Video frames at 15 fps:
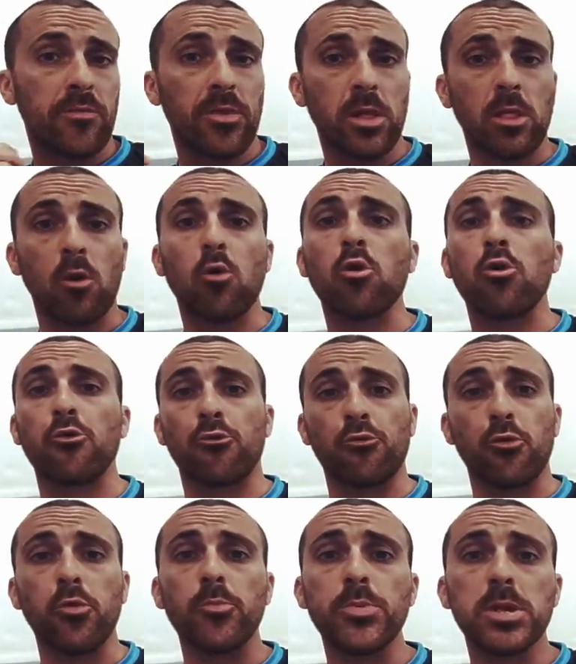of the local
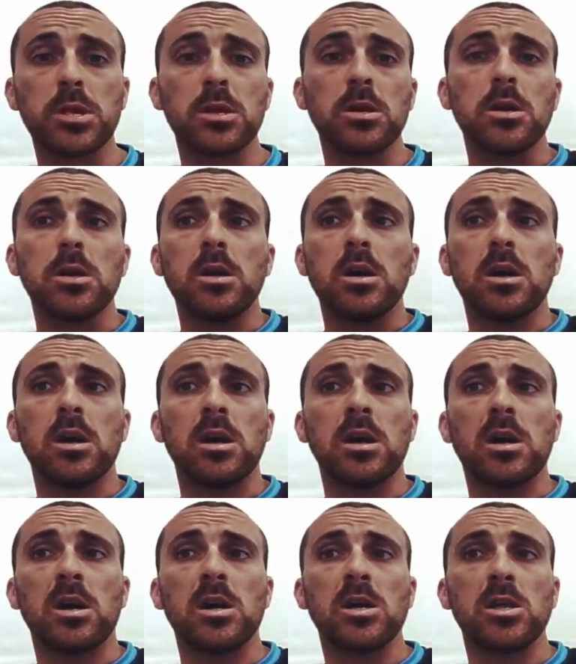groups.
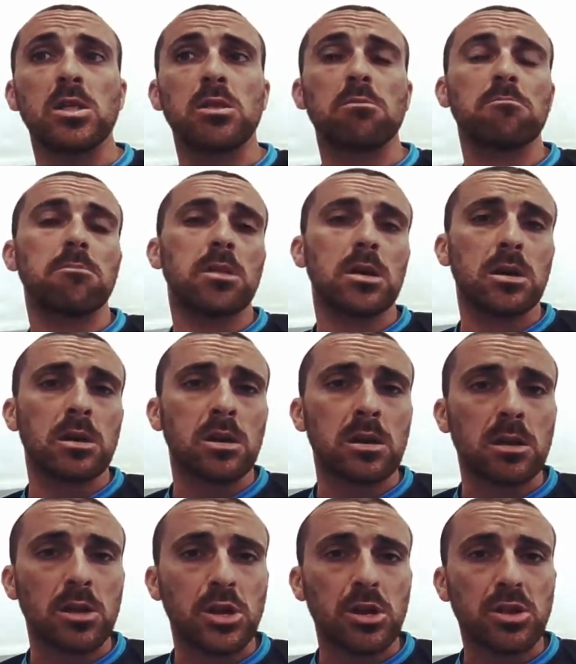
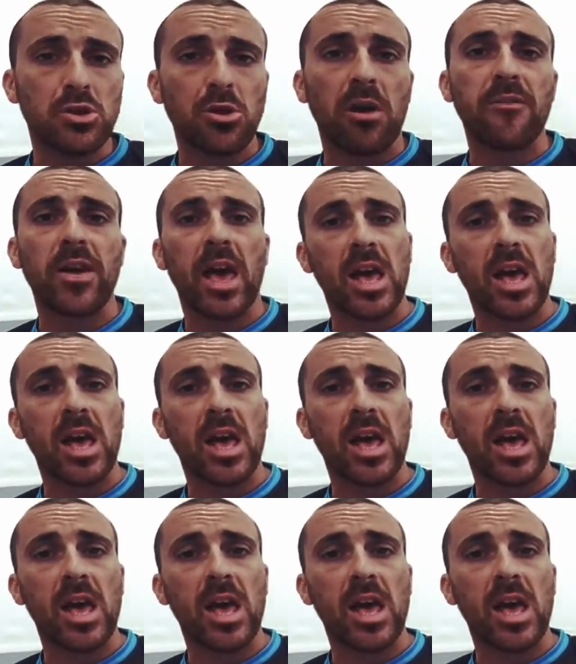Strava